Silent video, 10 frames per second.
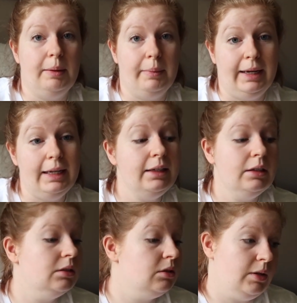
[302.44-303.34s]
by Monday,
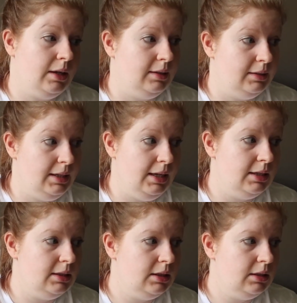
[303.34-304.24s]
so I can't see
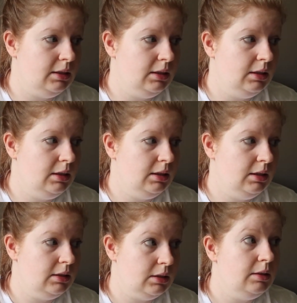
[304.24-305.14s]
it.
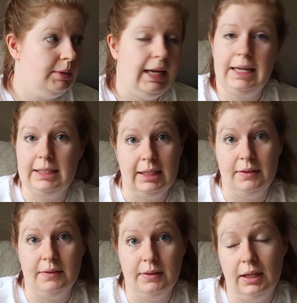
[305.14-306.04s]
It's gonna be
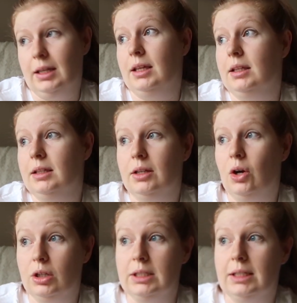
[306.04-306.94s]
negative, like,
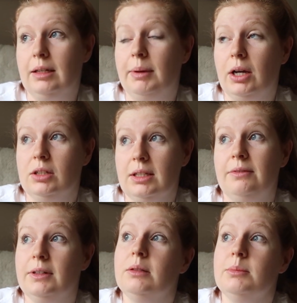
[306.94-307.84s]
honestly, because I
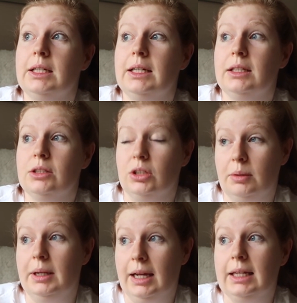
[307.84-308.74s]
filmed it, it's gonna
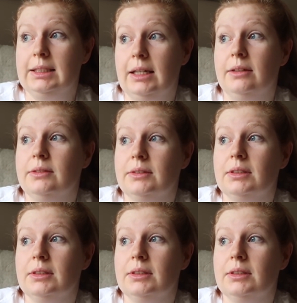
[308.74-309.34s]
be negative.